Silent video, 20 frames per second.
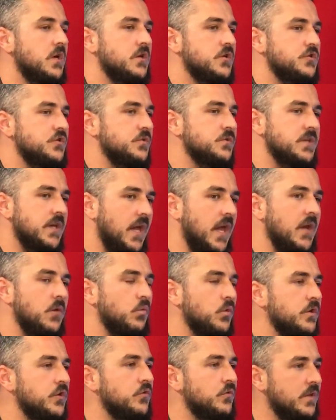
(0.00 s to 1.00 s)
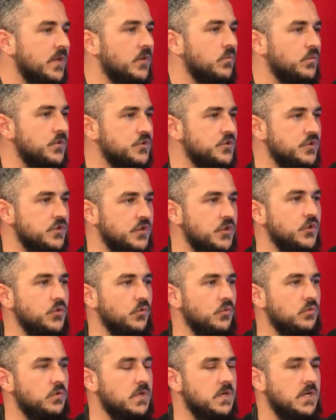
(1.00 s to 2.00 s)
She was like, hey, what do you think we should
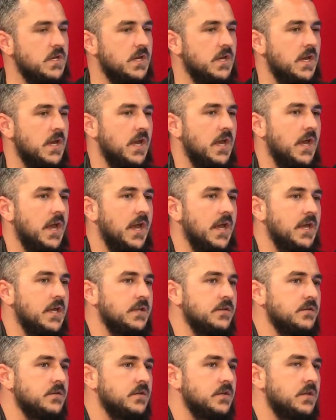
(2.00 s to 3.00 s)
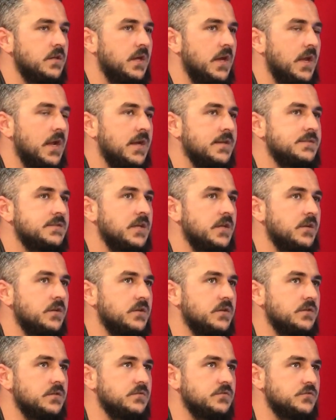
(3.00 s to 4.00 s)
do? And and I said,
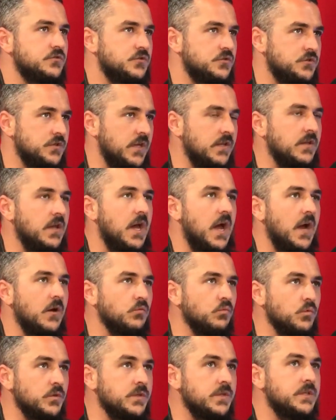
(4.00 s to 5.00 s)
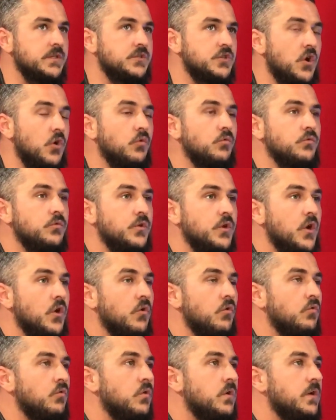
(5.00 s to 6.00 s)
Shayla, I really don't
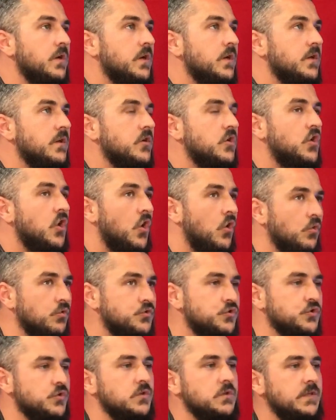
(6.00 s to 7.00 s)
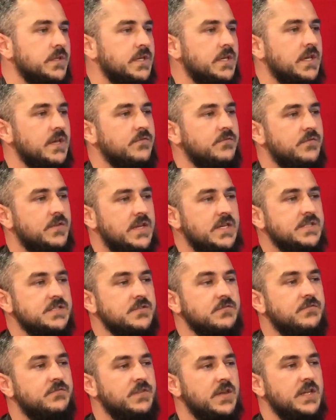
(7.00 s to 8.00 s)
know culturally if he's a
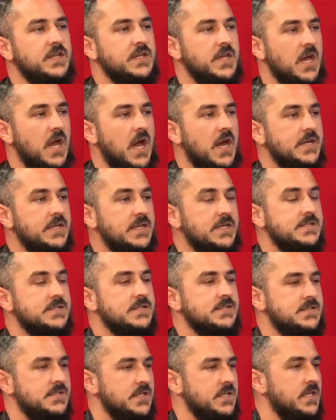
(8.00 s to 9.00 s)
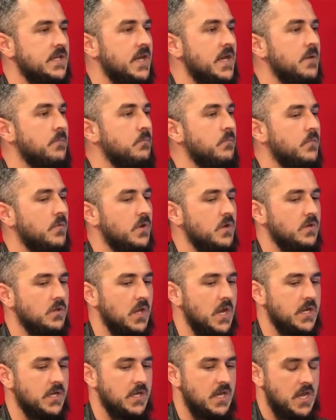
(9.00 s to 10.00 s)
fit yet. I need to see him,
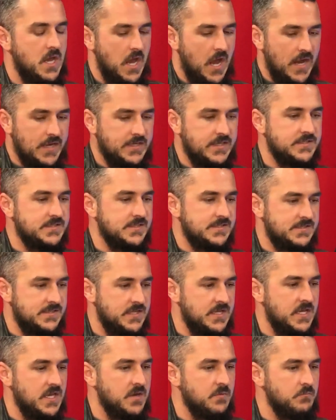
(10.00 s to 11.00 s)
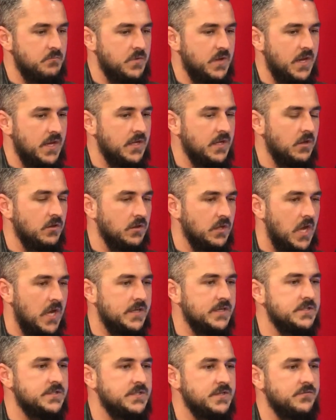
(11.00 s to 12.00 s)
like, I need to see him in a lot
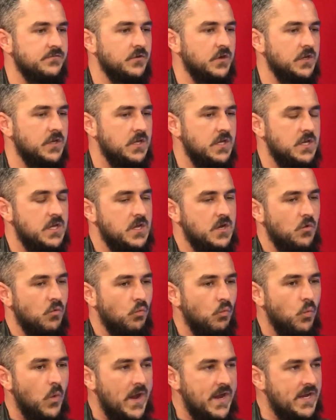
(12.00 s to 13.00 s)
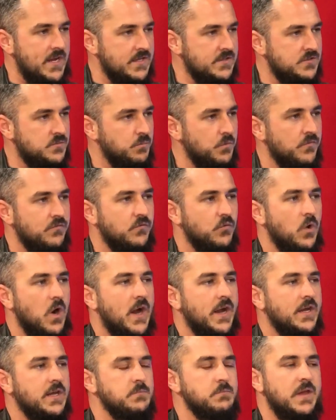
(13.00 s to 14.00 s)
of different ways before
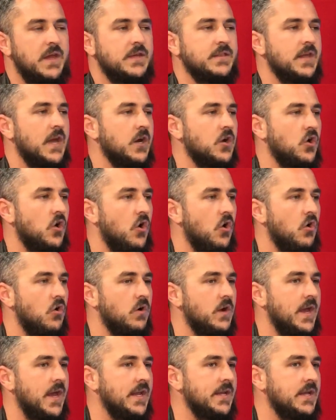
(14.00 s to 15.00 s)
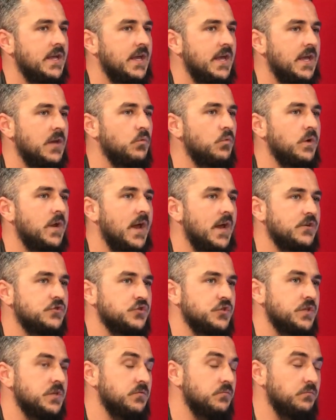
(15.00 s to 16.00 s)
I can make that call. And it would
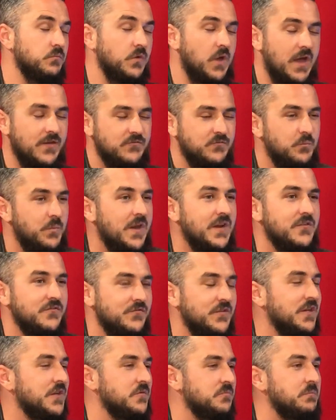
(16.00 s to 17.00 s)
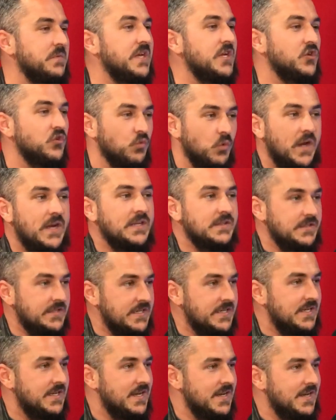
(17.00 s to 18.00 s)
actually have benefited me
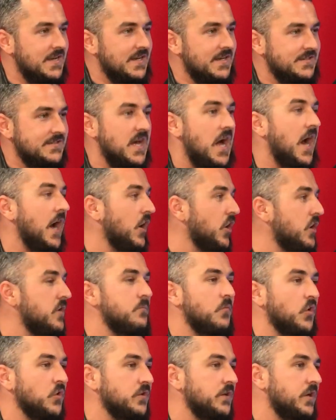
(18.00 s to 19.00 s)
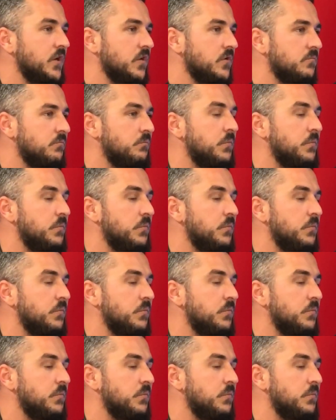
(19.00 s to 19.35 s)
greatly to hire him earlier.